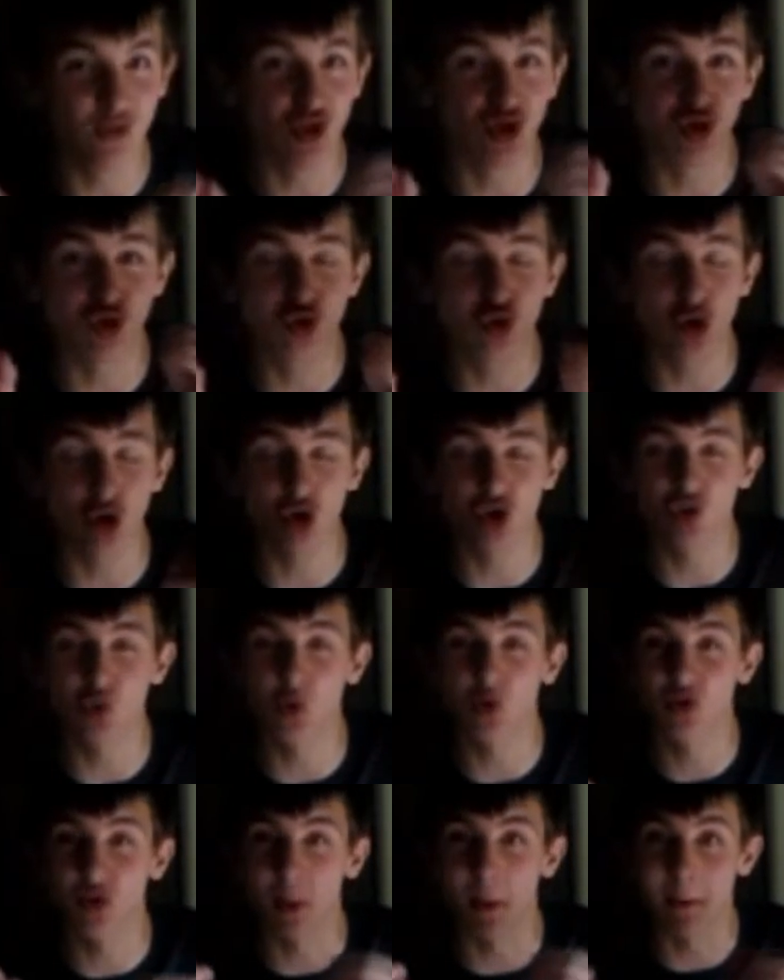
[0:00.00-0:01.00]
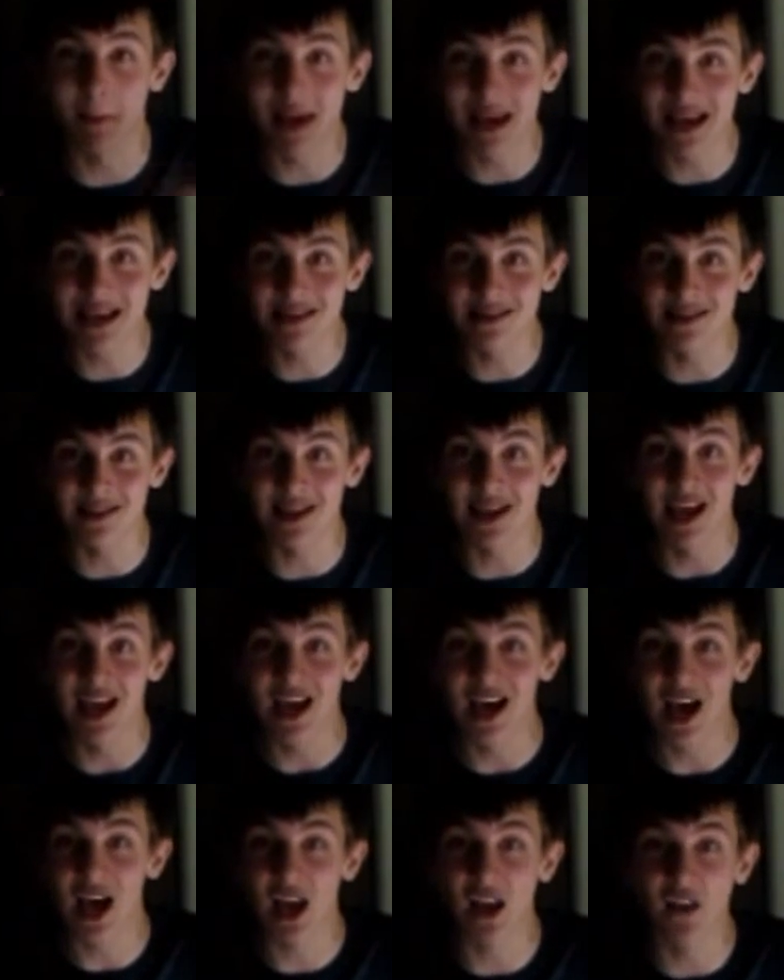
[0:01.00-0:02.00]
The structure was amazing,
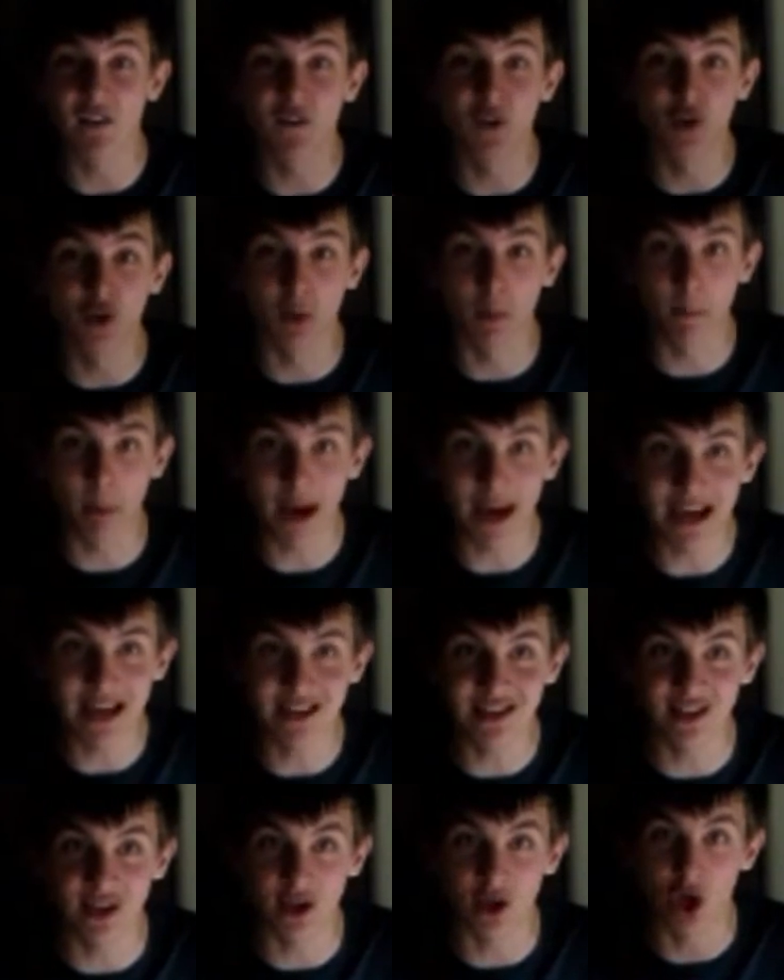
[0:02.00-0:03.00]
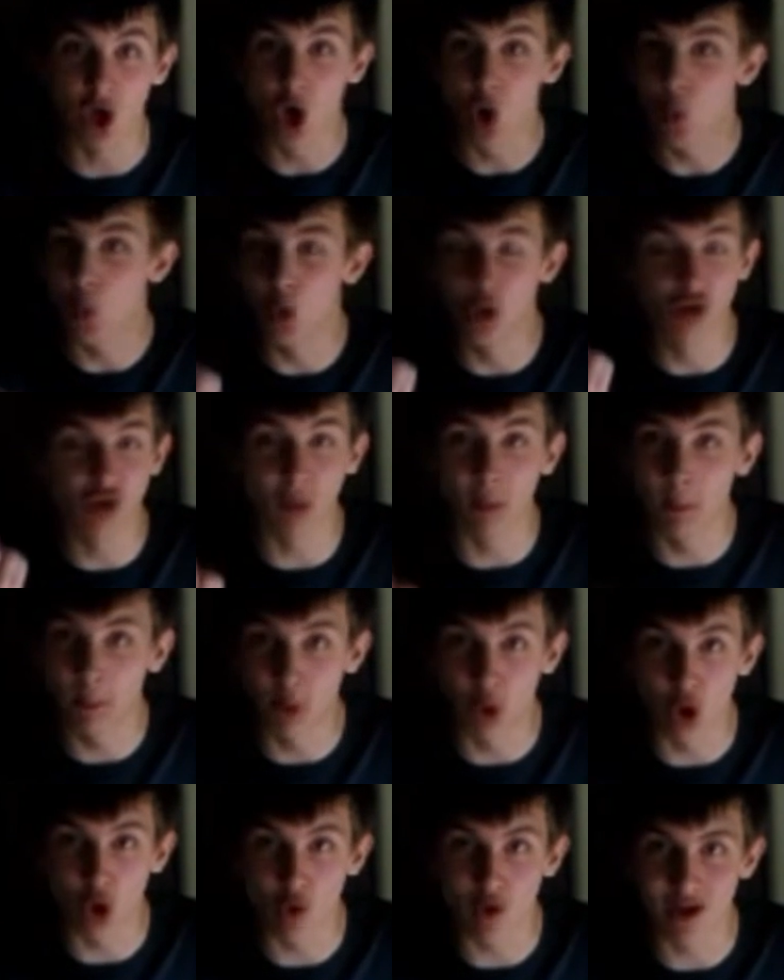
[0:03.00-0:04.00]
and I thought the pacing wasn't
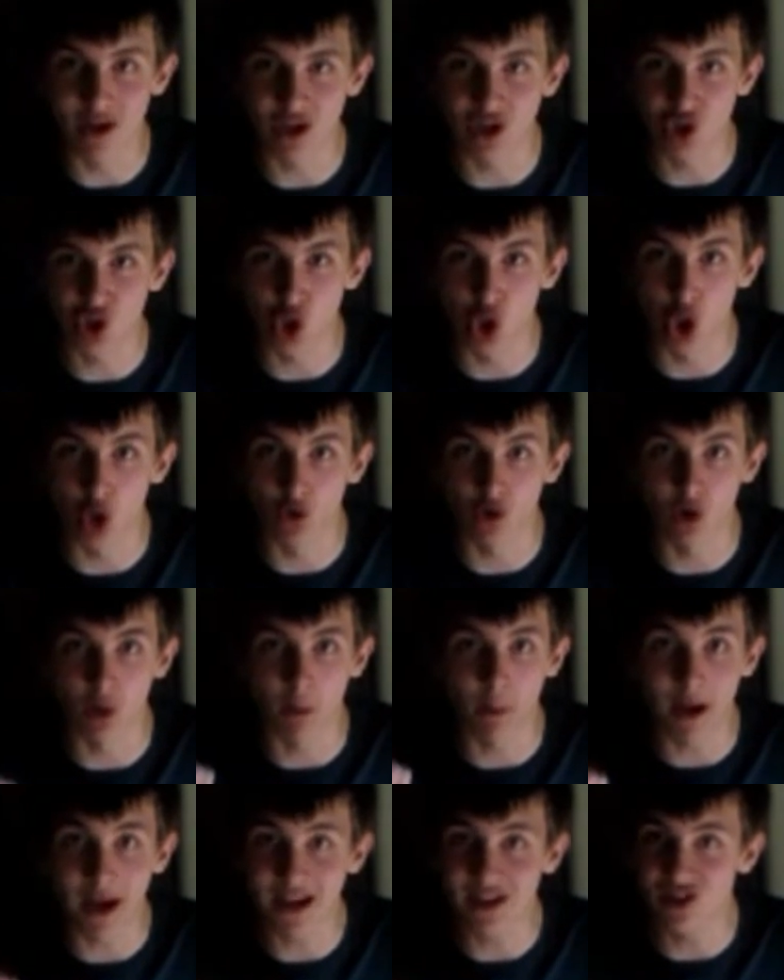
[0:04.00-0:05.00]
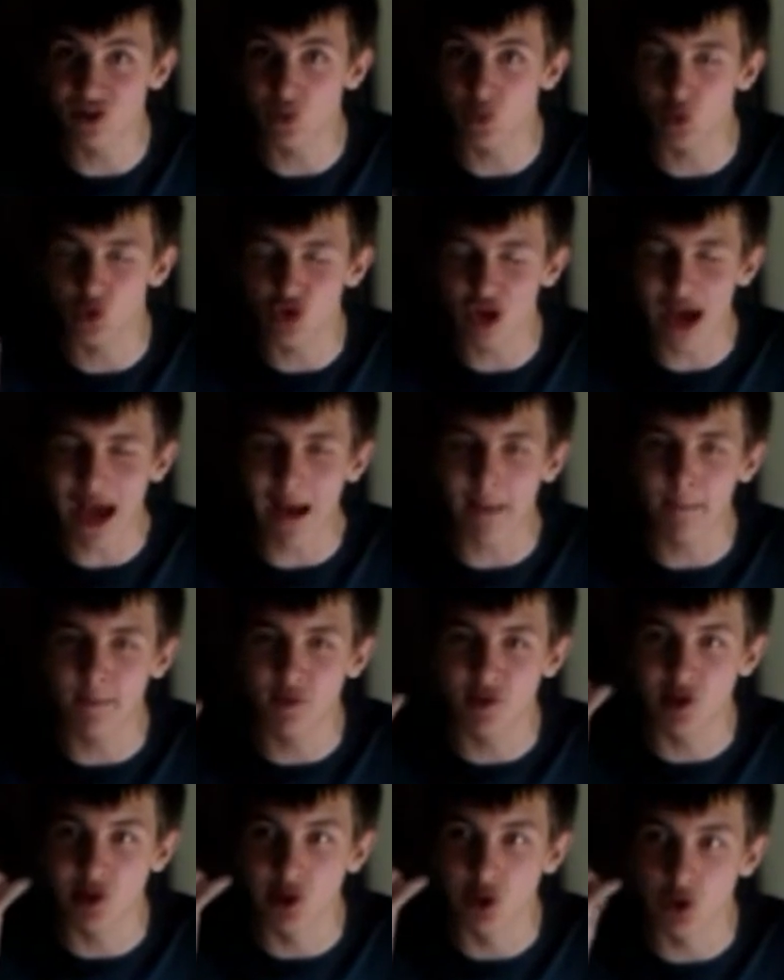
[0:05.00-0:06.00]
boring at all. The pacing was
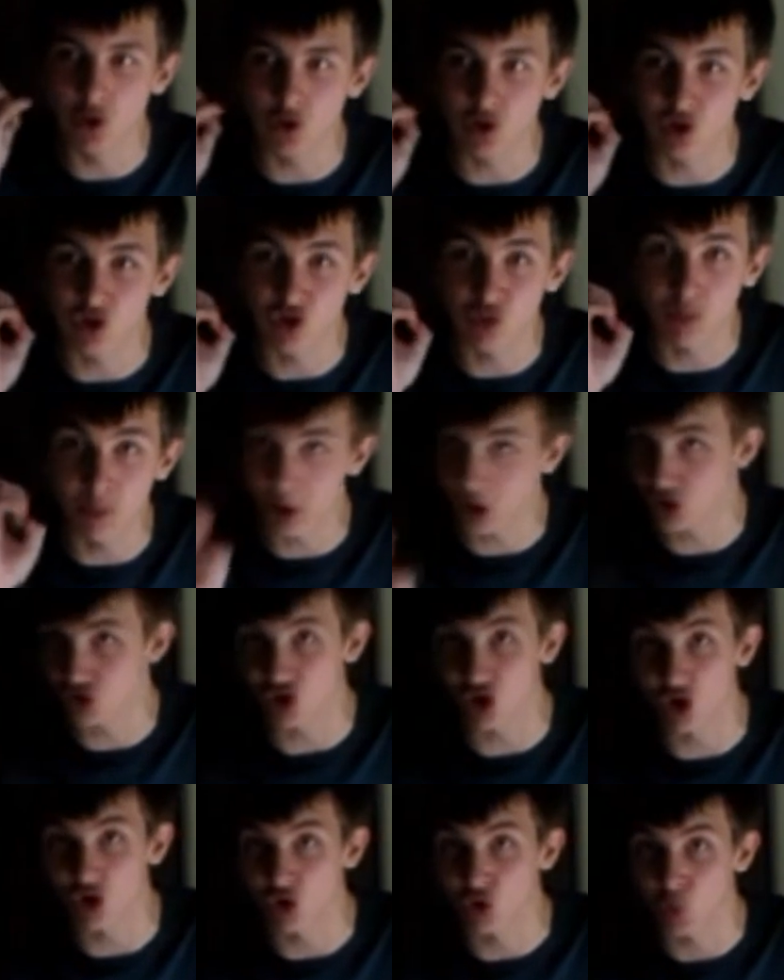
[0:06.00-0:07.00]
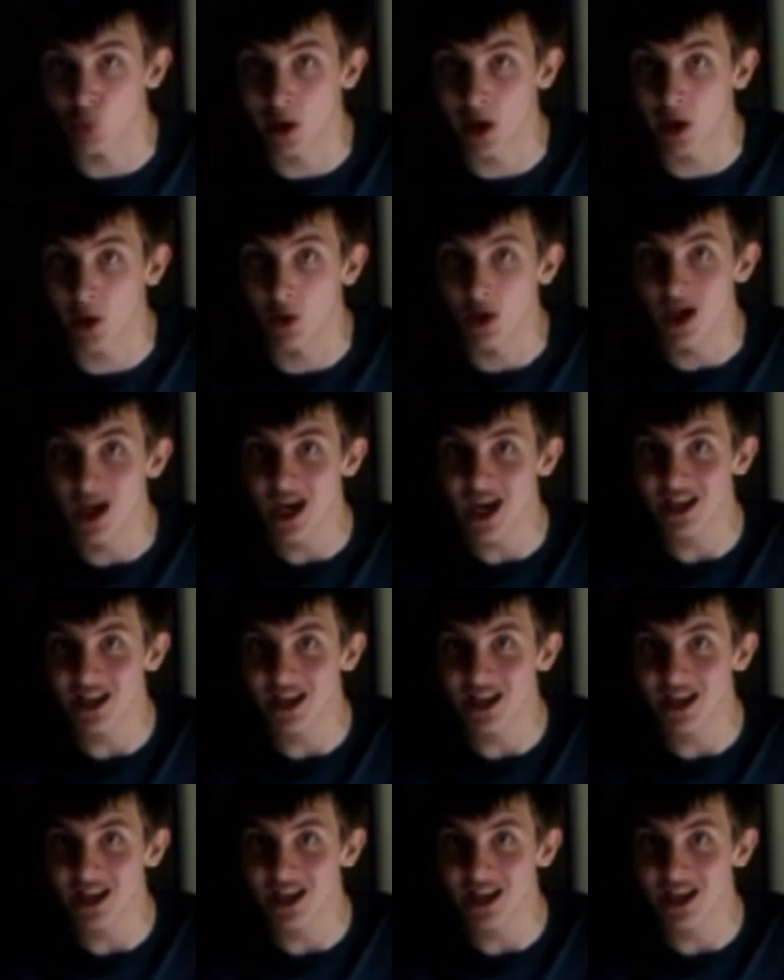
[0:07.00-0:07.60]
absolutely spot on as well.